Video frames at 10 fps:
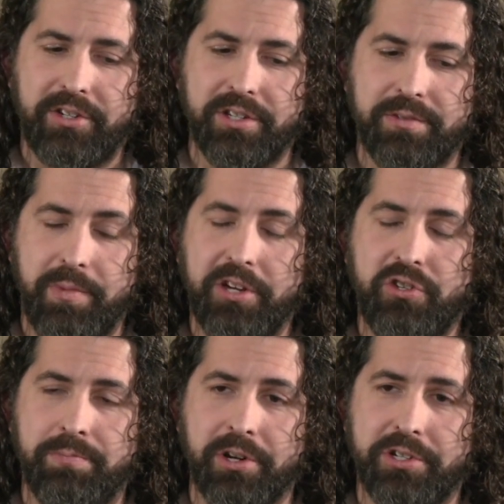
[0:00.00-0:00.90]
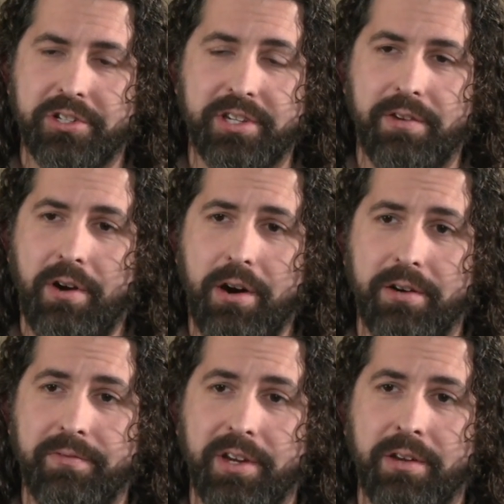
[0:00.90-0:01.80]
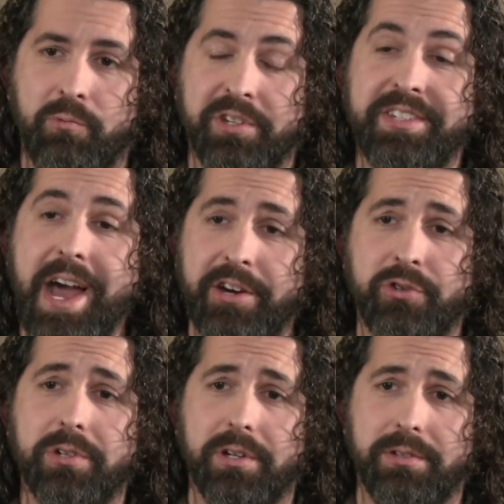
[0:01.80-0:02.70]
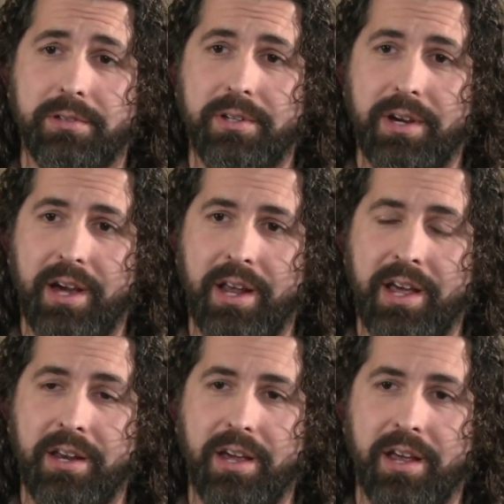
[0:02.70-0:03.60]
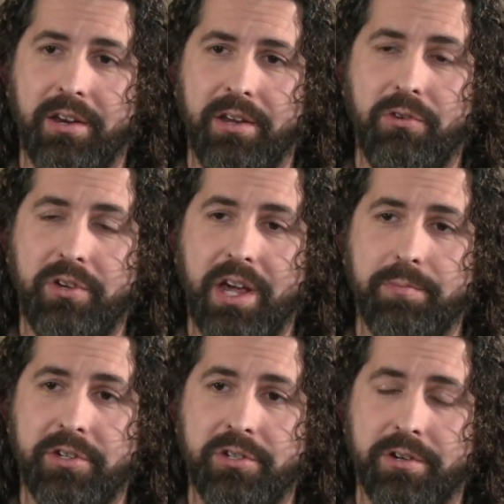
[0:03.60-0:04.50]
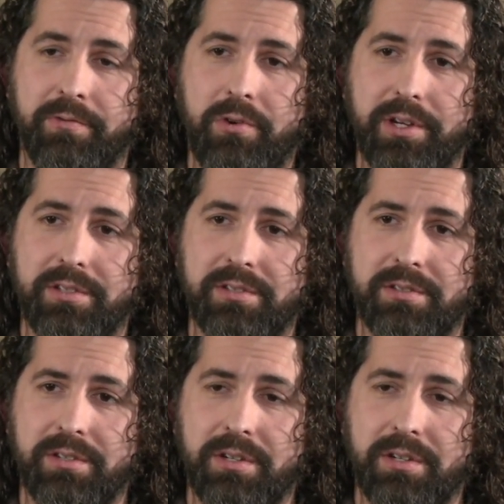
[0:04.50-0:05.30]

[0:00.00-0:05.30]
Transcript: just made you push yourself harder than was natural, and you damaged your voice.